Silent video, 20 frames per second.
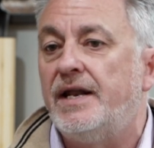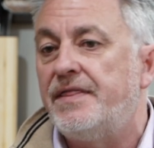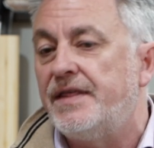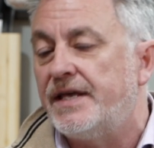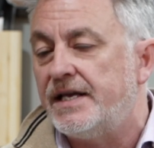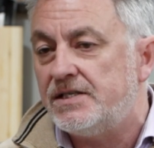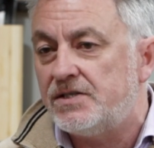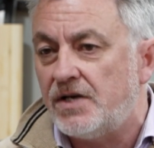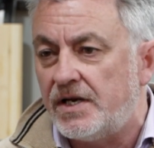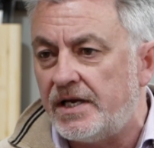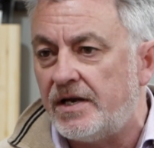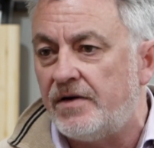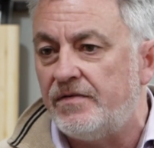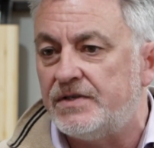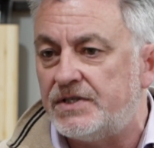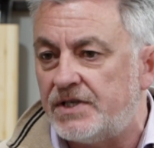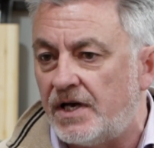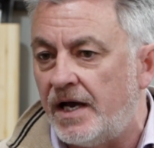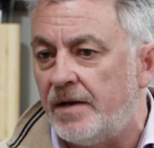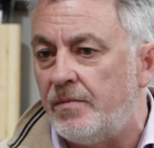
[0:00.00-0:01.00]
And I think it's only
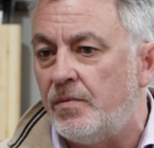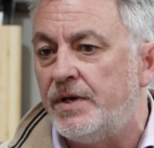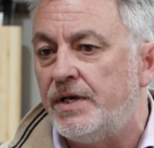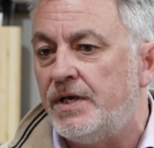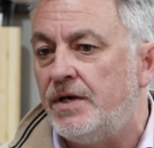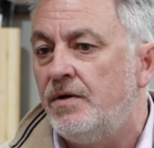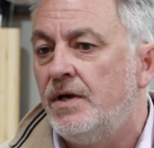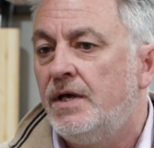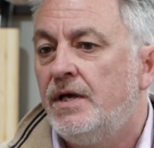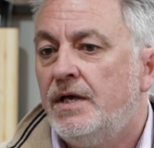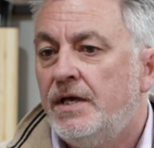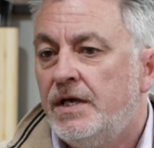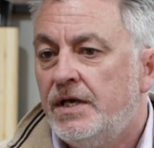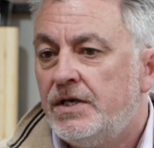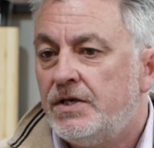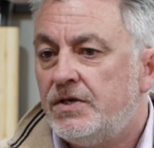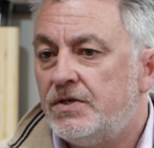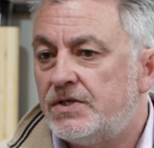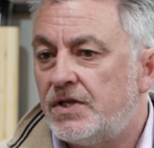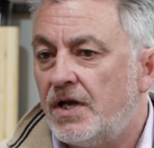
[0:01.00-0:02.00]
over time when you
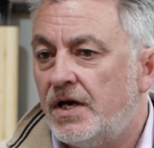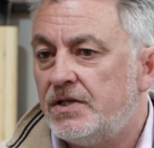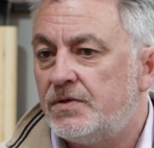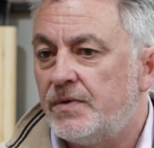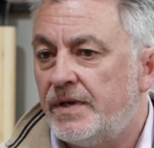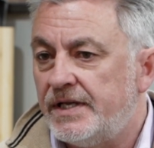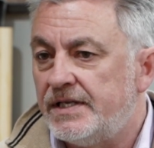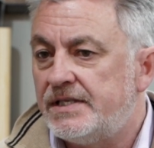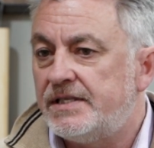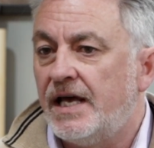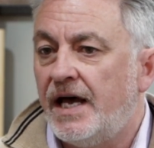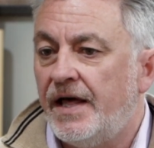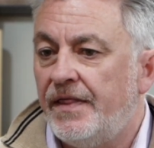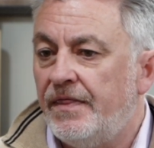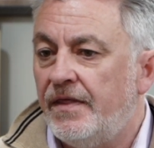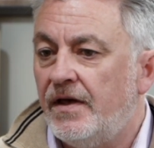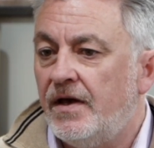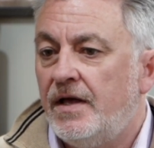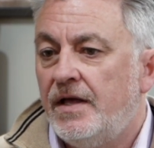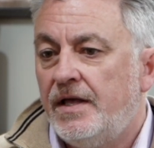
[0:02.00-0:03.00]
you start to
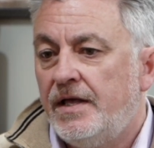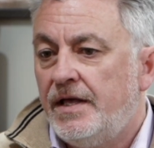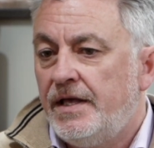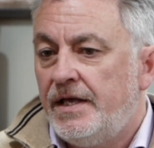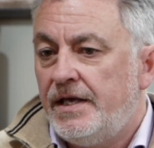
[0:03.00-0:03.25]
understand that